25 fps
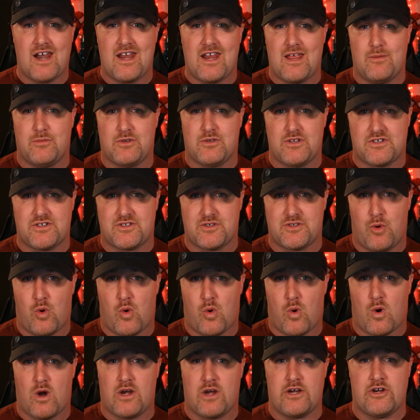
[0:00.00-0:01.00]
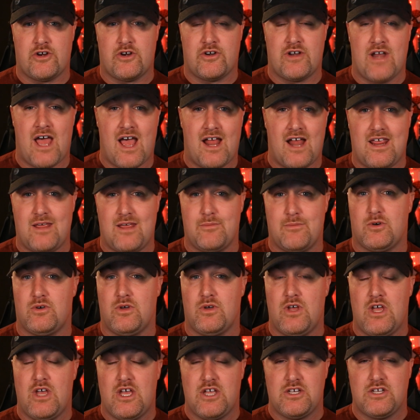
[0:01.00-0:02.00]
able to support, you're not able
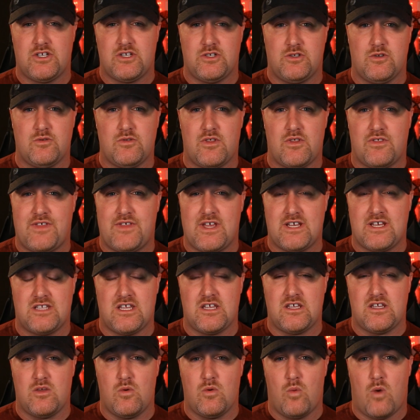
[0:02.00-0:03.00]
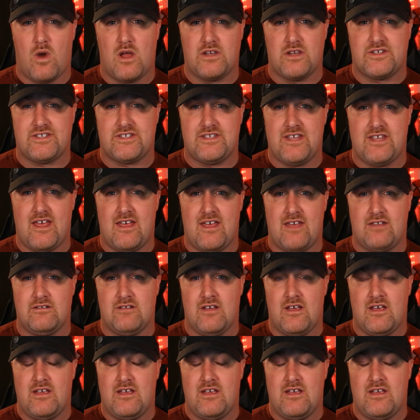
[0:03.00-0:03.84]
to do the things that you once did,